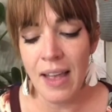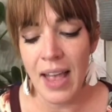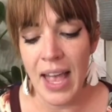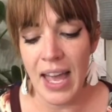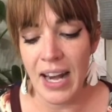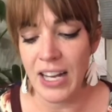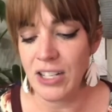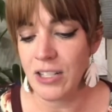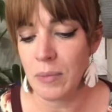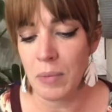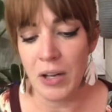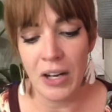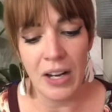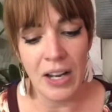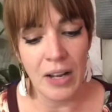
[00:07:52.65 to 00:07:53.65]
and I just
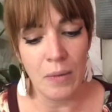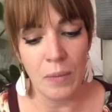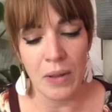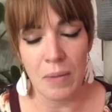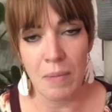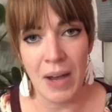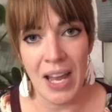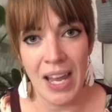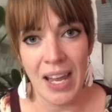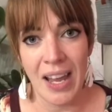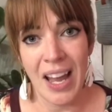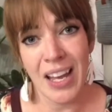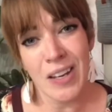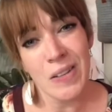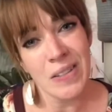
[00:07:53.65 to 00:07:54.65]
put it in with
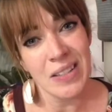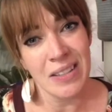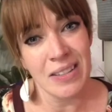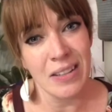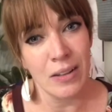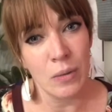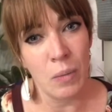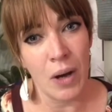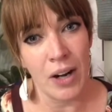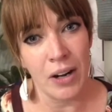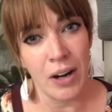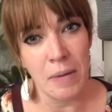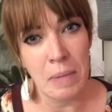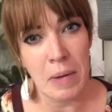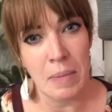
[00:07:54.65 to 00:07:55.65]
I use distilled water
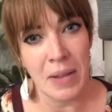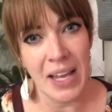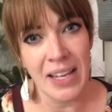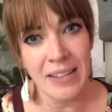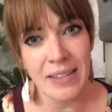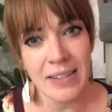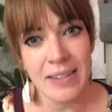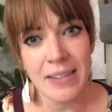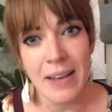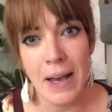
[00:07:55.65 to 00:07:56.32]
on my plants.